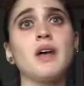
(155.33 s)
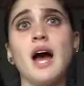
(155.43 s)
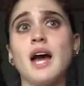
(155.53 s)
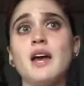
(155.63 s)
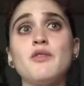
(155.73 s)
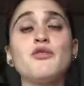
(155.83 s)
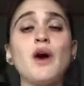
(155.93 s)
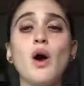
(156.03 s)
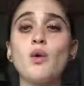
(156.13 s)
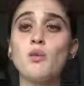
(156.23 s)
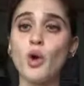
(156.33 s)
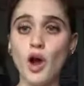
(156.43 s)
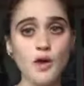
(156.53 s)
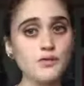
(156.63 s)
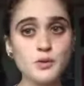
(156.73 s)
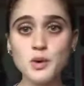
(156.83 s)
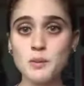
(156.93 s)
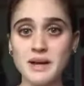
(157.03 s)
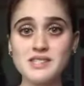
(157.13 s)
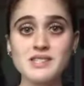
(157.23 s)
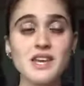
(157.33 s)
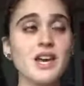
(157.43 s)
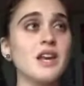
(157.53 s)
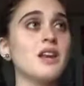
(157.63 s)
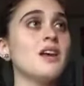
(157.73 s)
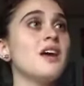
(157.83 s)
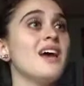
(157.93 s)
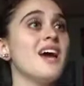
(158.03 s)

I felt more comfortable in my skin.